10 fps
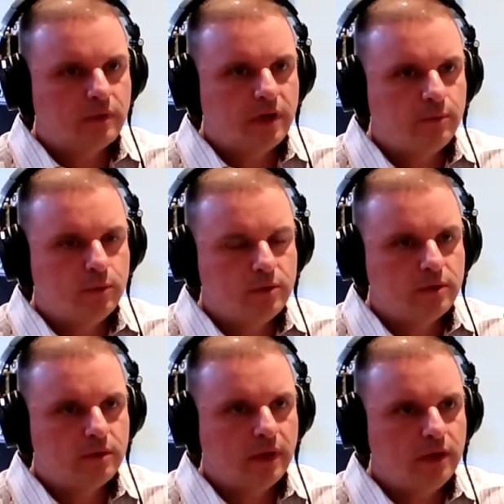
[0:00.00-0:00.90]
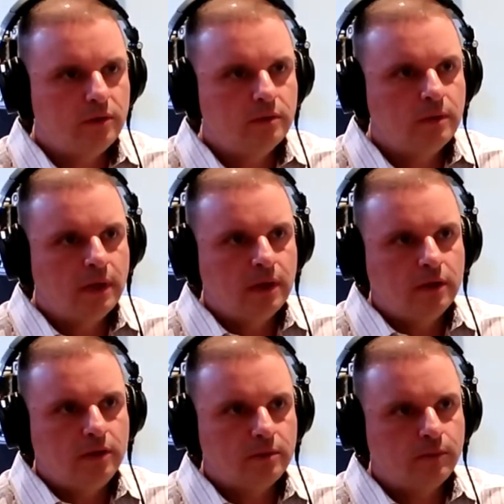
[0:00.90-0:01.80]
Rank Booster that you'll
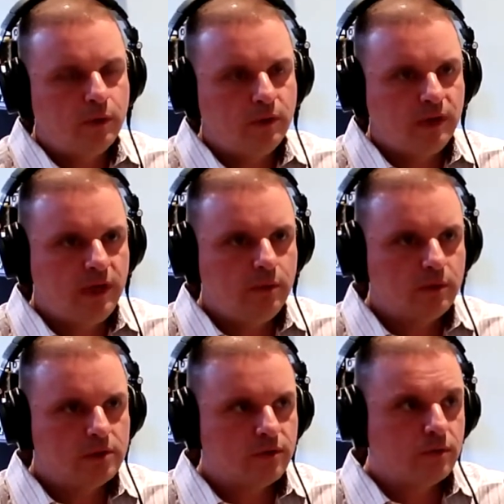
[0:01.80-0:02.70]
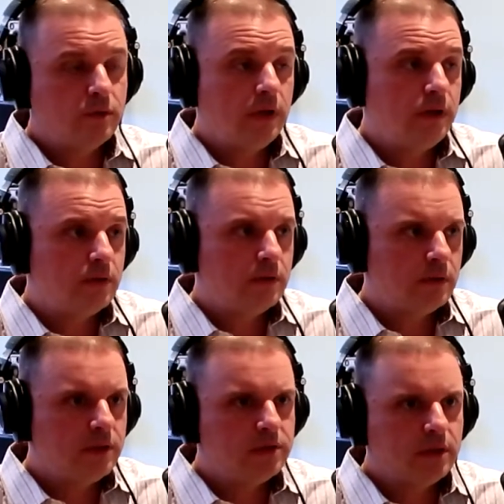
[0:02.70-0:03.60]
put your keywords through and your
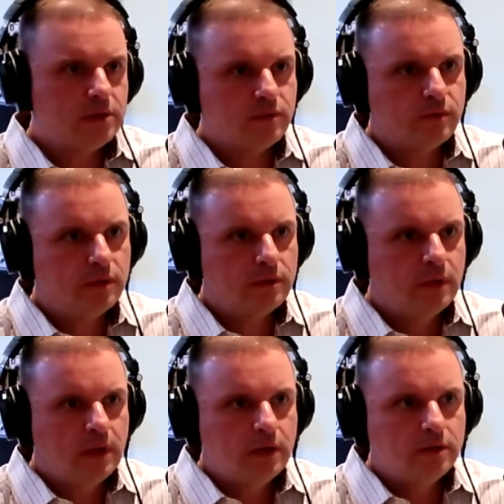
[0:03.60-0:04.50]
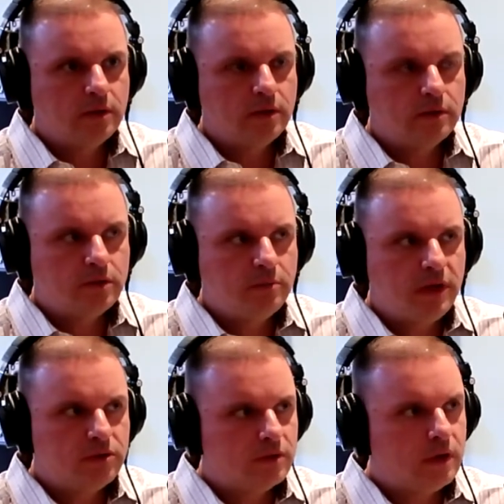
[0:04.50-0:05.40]
listings through to
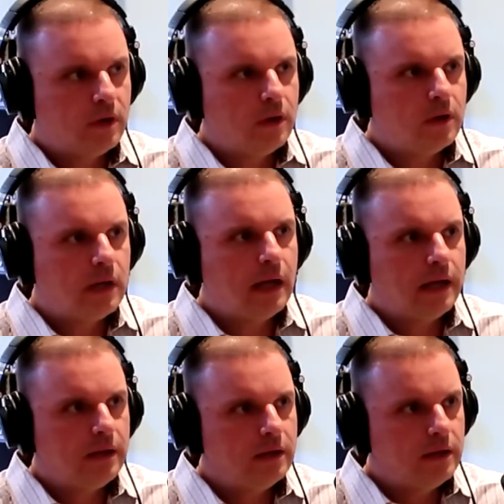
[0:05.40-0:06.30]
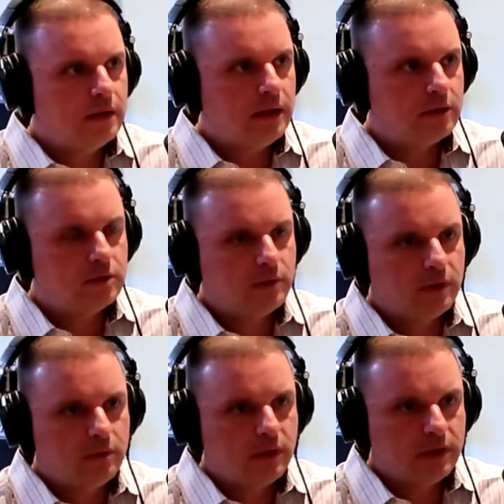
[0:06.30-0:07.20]
make sure they all align and they
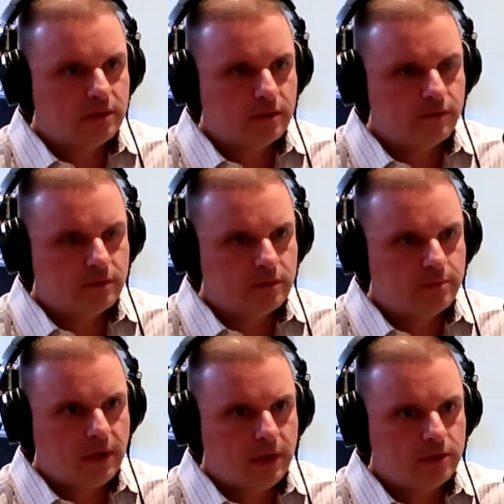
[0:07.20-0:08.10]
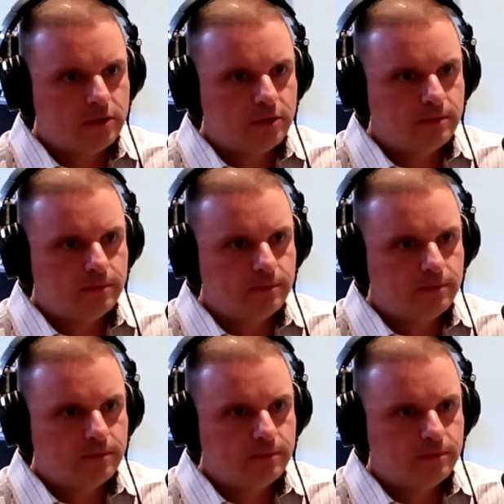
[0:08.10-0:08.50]
ultimately will get to the first page.